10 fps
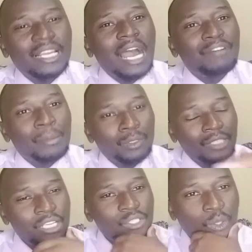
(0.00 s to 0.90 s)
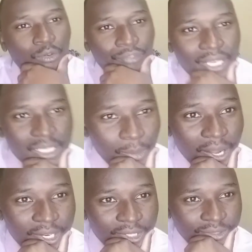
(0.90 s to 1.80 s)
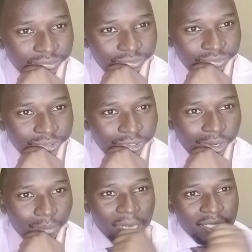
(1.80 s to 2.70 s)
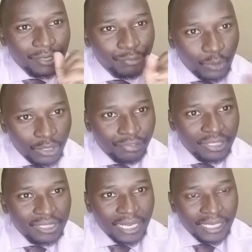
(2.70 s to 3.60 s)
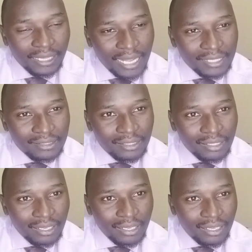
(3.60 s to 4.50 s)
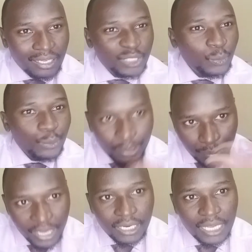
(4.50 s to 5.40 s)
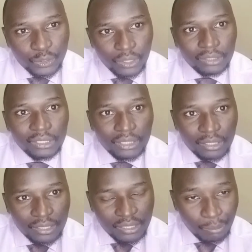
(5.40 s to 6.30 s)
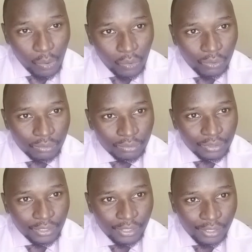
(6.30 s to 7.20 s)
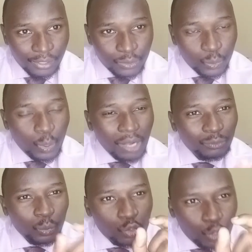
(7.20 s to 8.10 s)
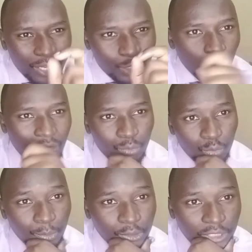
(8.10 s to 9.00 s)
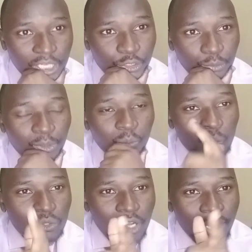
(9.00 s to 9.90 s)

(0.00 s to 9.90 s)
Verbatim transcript: have a potential of expanding. But if you leave it like that, it will remain naturally small. So you have to stretch your full potential because